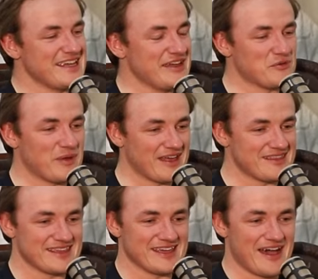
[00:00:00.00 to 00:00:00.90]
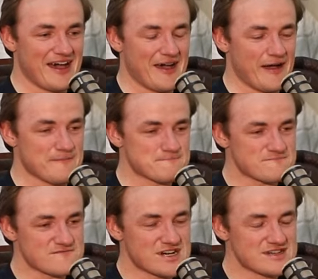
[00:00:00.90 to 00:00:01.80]
to hear about the
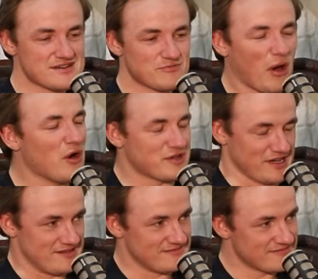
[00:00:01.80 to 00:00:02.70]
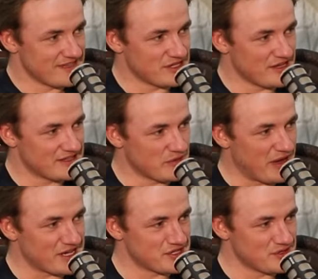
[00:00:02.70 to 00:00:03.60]
poker It's a
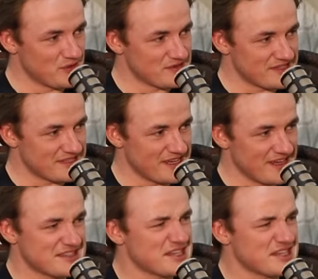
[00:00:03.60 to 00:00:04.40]
passion of yours. It's a